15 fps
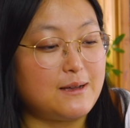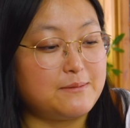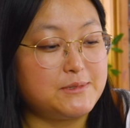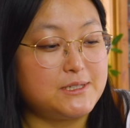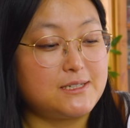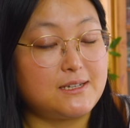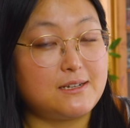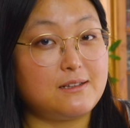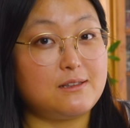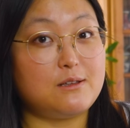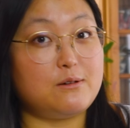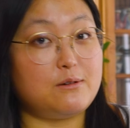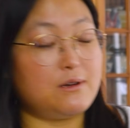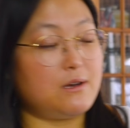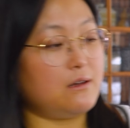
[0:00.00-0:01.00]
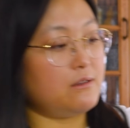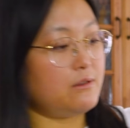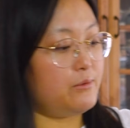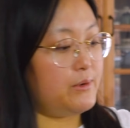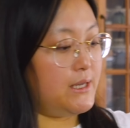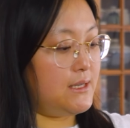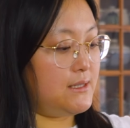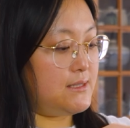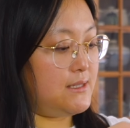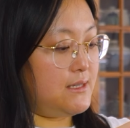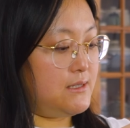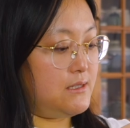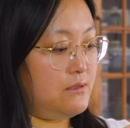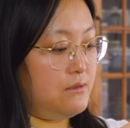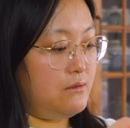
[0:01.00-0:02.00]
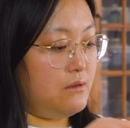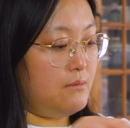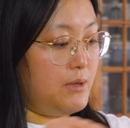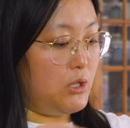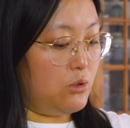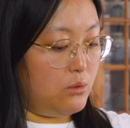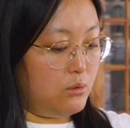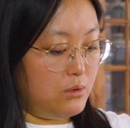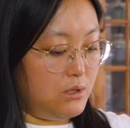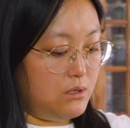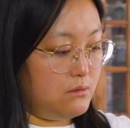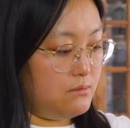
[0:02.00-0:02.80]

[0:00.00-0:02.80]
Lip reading: I'm just gonna load all the wings into the bowl.